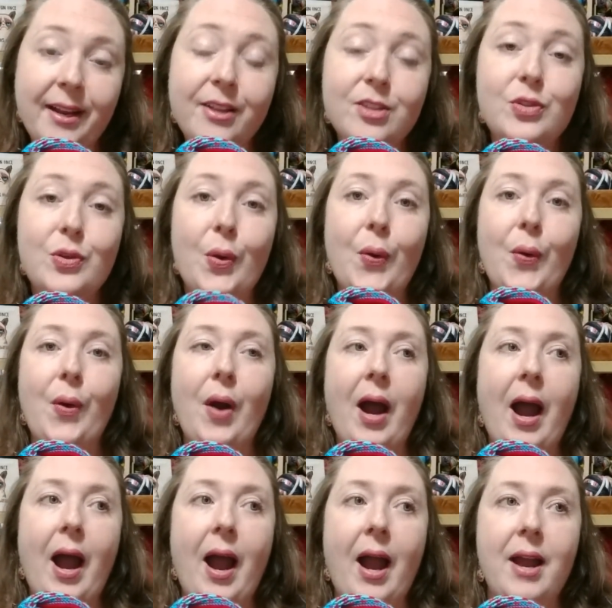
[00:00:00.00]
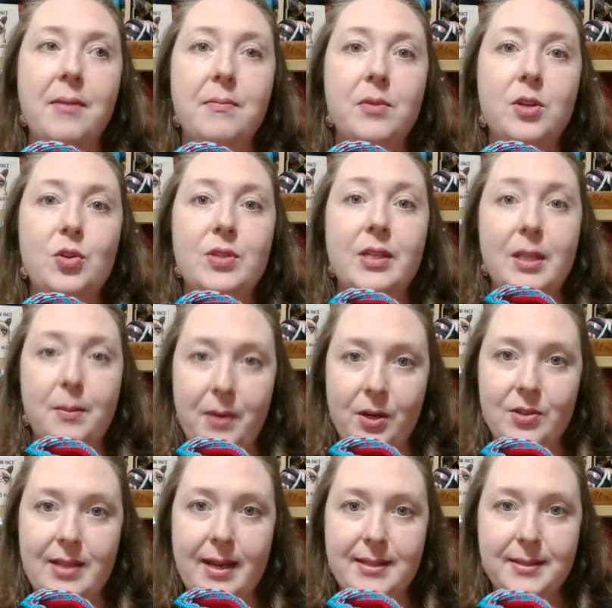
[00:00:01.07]
so I'm using the bigger
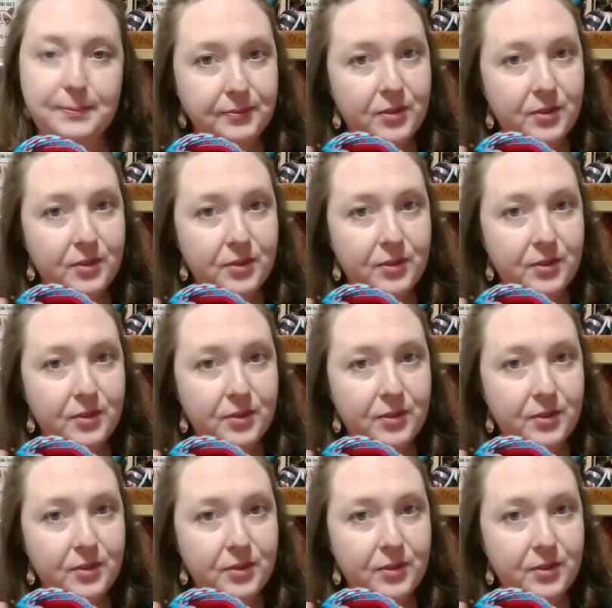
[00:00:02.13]
size.